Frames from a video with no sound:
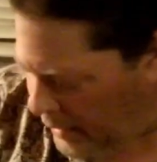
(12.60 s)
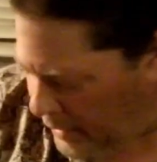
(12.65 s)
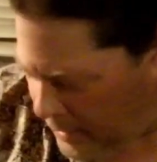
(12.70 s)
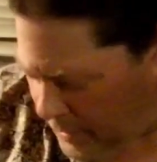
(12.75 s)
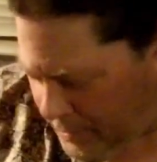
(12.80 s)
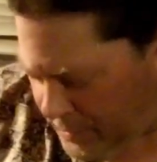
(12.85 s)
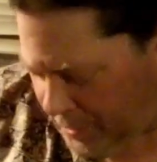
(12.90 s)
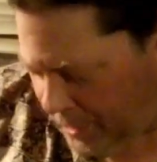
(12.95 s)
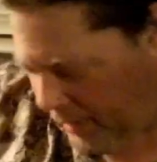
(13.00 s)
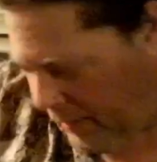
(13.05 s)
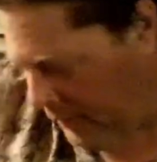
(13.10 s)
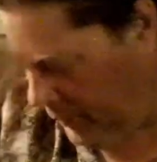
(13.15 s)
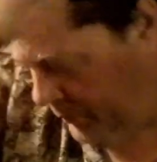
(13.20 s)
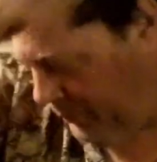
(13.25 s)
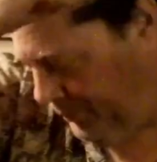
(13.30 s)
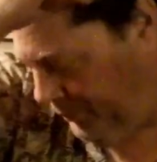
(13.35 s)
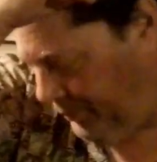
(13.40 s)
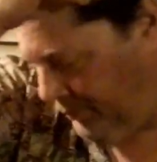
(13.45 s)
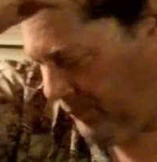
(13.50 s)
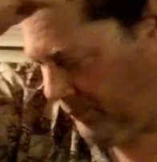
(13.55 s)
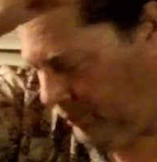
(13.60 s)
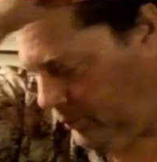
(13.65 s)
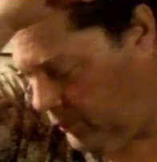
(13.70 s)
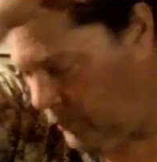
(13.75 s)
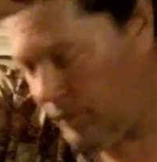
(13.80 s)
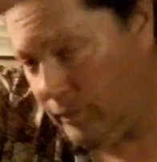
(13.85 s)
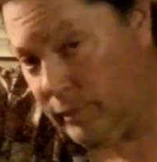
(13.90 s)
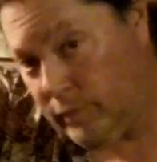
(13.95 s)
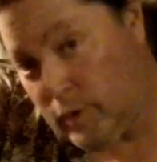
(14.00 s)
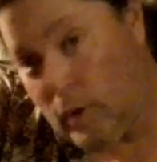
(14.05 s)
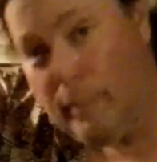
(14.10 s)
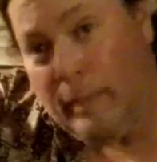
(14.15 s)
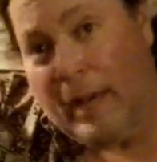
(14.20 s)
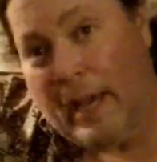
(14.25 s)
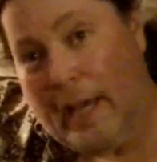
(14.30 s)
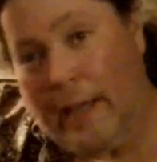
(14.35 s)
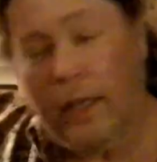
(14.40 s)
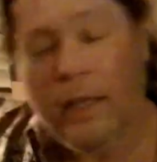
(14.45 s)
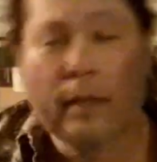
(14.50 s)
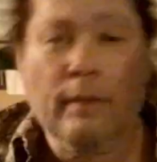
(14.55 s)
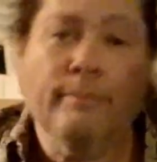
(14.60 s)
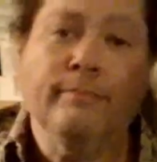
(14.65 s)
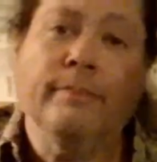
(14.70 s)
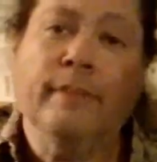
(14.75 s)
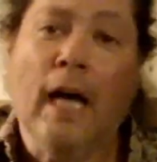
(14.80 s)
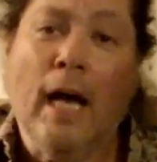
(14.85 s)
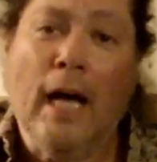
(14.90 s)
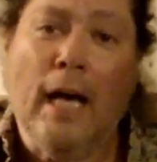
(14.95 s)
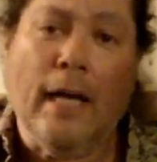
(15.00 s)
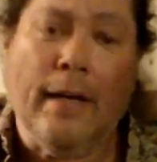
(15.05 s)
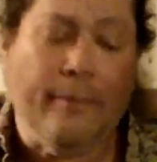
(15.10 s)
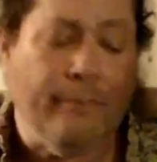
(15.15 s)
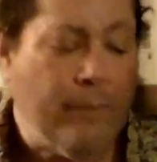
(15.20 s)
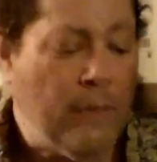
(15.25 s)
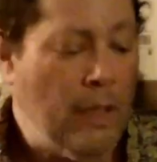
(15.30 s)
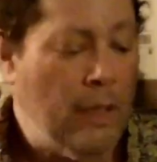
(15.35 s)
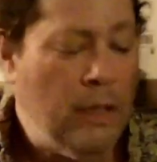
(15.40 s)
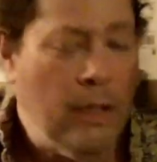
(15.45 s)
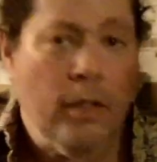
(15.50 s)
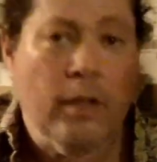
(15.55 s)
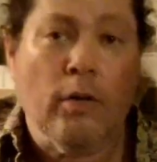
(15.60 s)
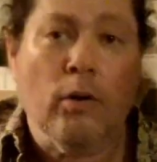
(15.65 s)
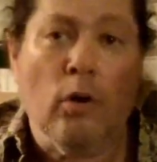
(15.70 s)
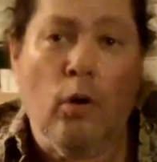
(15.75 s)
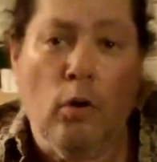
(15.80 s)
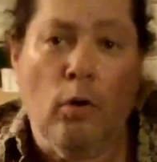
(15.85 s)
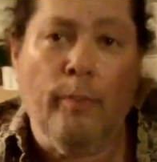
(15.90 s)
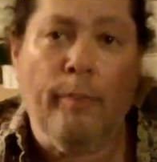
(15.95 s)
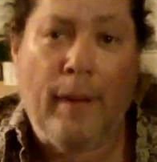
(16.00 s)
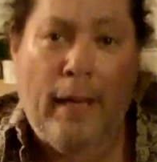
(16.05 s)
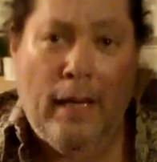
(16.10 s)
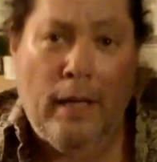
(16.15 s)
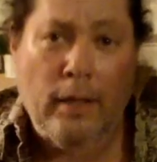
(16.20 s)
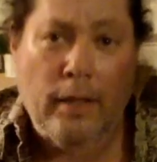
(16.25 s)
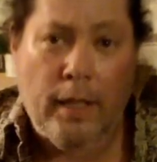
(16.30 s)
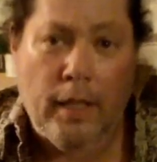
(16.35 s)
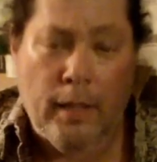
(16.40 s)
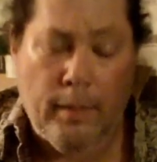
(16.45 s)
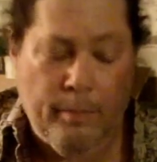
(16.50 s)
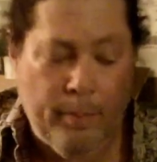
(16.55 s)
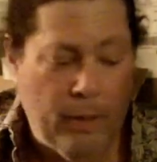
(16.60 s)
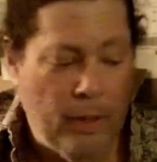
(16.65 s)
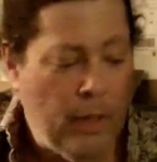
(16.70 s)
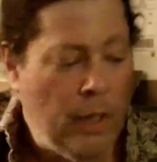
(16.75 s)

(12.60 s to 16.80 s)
kids, we're back. Hi, your old pal Kip.